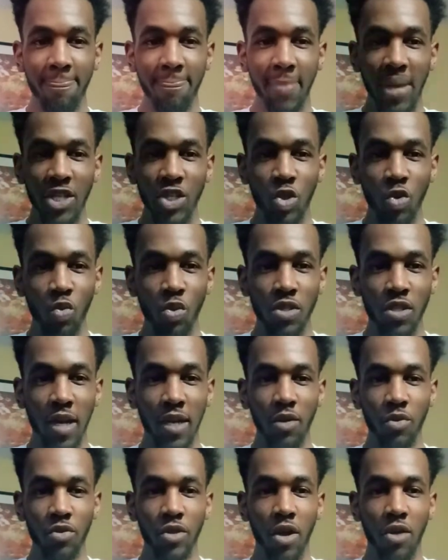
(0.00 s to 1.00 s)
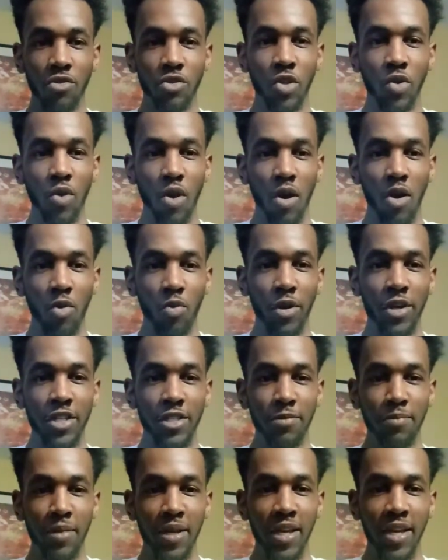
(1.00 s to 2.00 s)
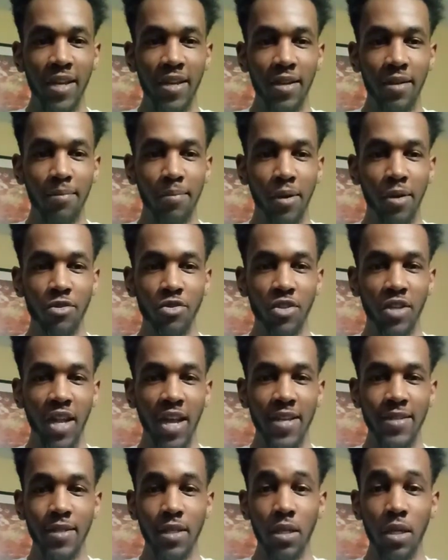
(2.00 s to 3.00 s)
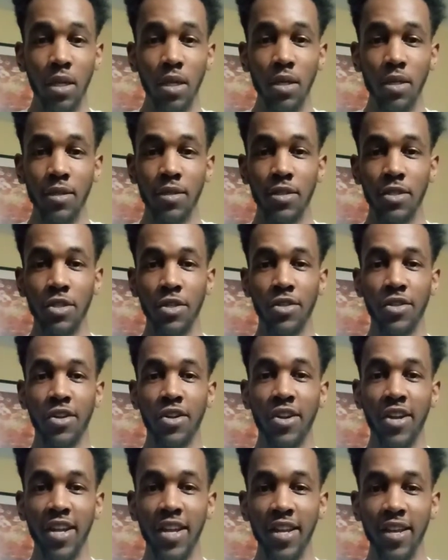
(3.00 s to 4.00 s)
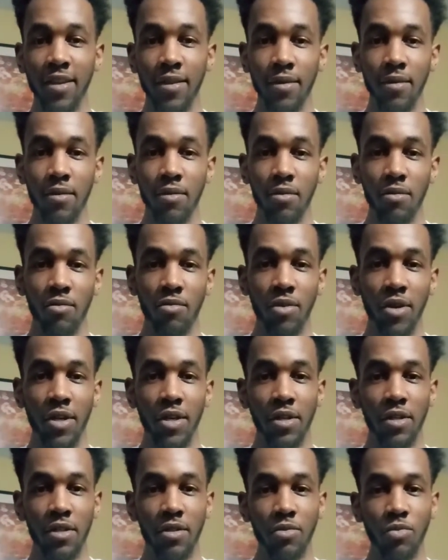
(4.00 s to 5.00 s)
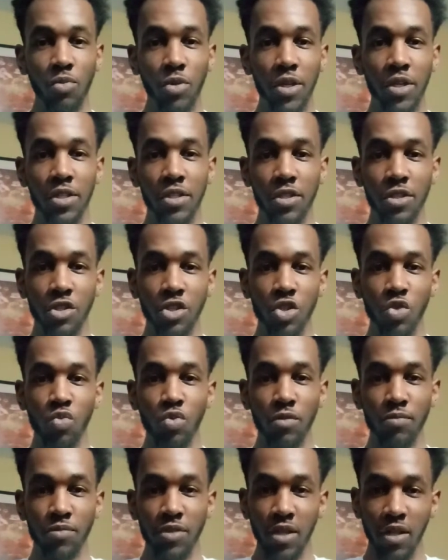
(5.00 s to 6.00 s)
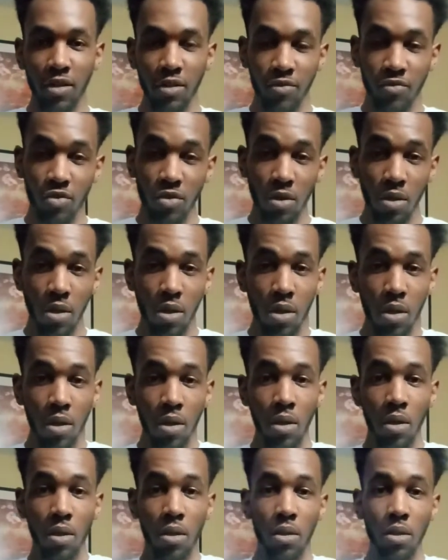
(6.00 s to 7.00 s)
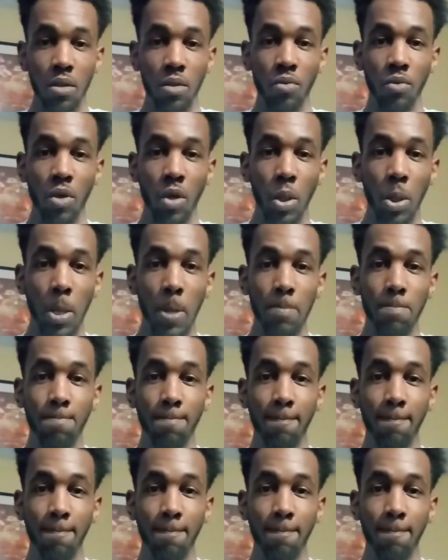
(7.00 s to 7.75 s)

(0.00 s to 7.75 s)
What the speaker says: suicidal thoughts don't always mean a person has a gun to their head, ready to shoot themselves. You know,